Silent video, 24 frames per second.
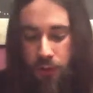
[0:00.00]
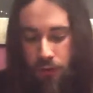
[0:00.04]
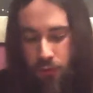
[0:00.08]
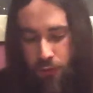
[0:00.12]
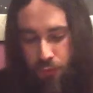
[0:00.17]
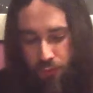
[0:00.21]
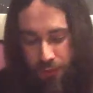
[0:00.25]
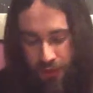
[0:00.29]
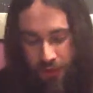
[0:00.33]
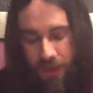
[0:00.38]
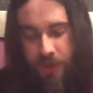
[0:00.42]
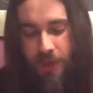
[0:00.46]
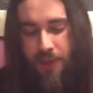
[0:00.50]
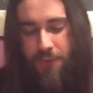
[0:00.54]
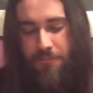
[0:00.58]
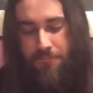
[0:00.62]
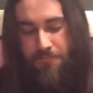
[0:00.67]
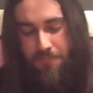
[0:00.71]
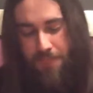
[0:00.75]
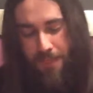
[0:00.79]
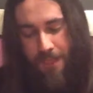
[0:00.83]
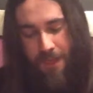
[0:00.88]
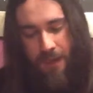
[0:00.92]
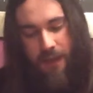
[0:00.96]
Okay.
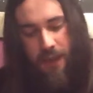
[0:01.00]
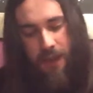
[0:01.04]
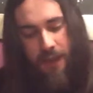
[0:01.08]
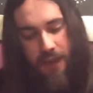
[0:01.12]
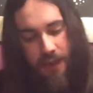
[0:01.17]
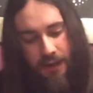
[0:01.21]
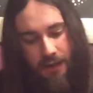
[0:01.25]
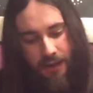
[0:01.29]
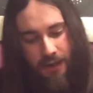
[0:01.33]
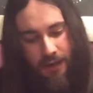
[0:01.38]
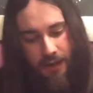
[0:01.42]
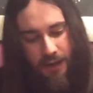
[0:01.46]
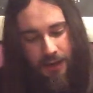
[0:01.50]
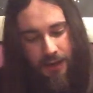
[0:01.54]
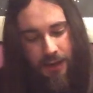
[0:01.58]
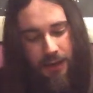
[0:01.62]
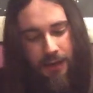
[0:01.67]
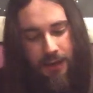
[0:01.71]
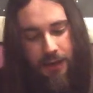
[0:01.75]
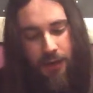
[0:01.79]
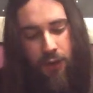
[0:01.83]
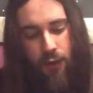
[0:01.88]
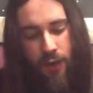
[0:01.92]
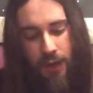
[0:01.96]

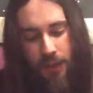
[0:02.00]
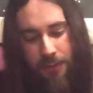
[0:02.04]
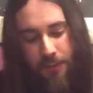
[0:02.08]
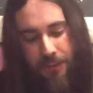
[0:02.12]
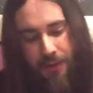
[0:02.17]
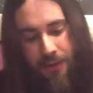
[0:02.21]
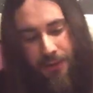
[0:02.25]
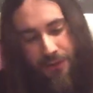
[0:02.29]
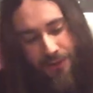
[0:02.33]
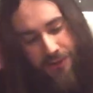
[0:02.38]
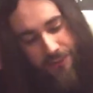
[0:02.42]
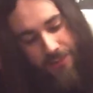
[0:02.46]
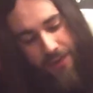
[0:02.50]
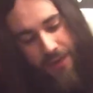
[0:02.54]
Grammar.